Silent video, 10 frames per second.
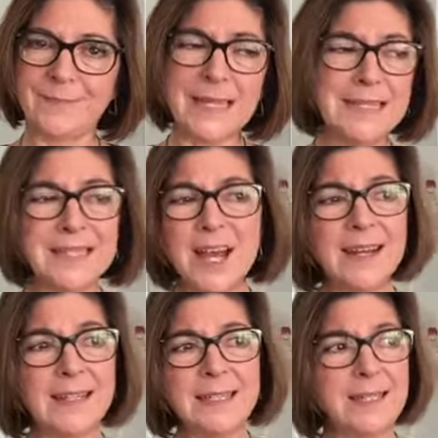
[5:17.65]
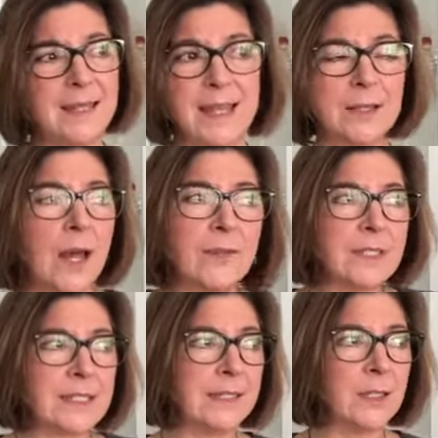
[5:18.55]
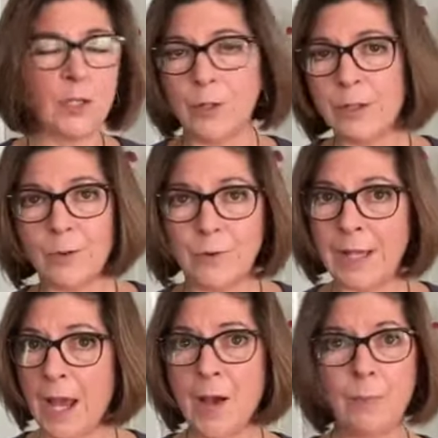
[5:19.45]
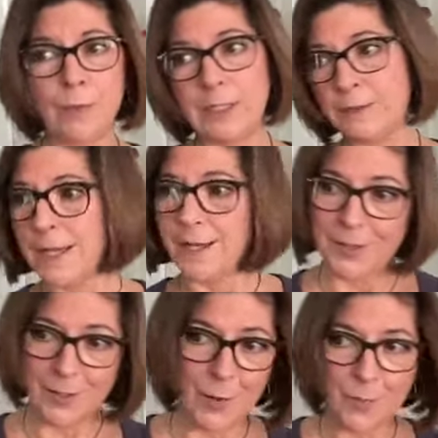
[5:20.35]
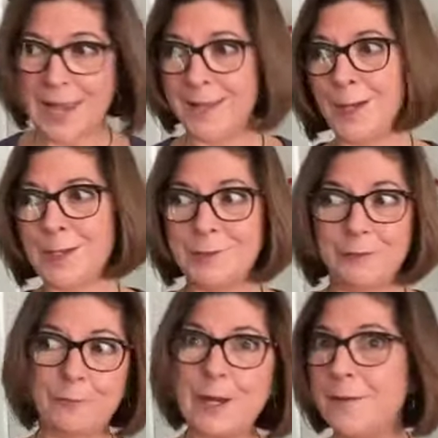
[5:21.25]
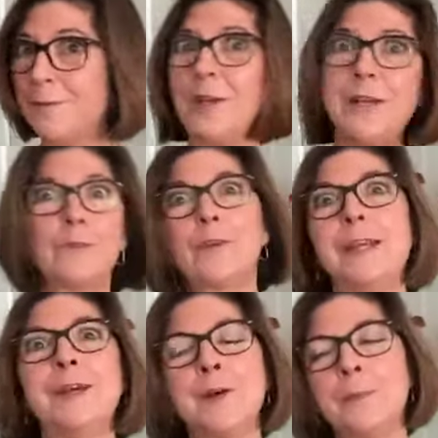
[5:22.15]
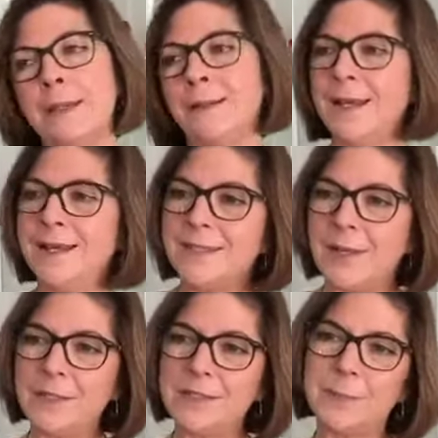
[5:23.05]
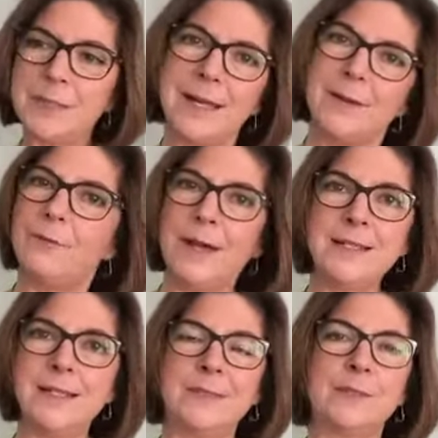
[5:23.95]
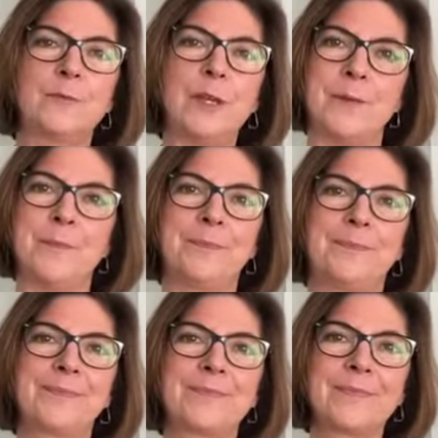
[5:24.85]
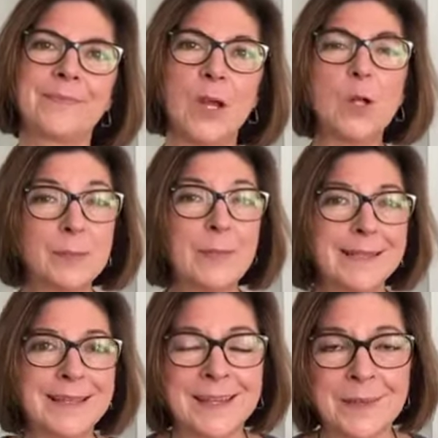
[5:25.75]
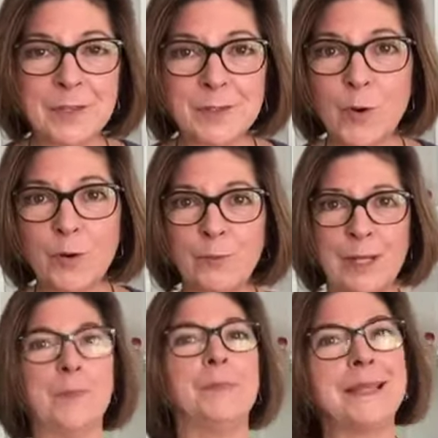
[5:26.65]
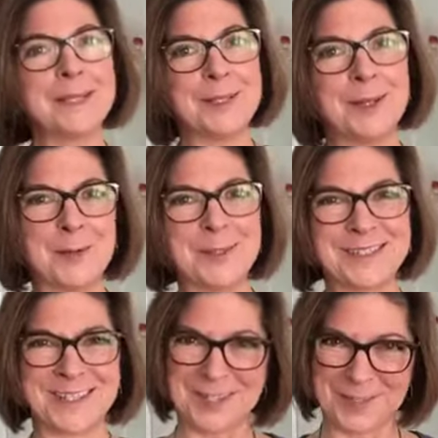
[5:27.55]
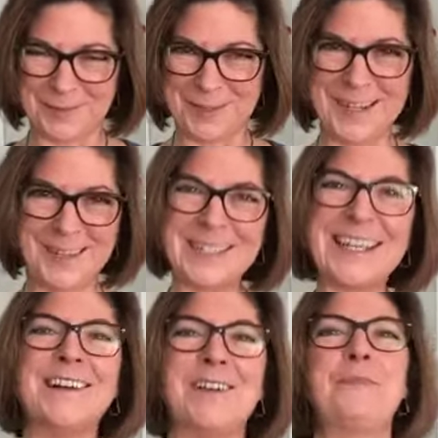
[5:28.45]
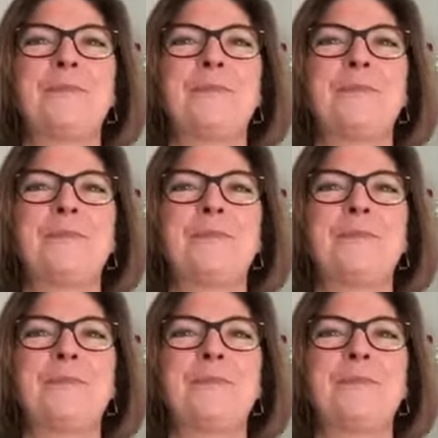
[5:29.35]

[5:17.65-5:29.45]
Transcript: It's not an easy thing. A lot of us didn't learn it growing up. We had lots of freedom, and self-discipline kind of fights against freedom. Ultimately, it gives us more freedom, but that's another discussion for another time.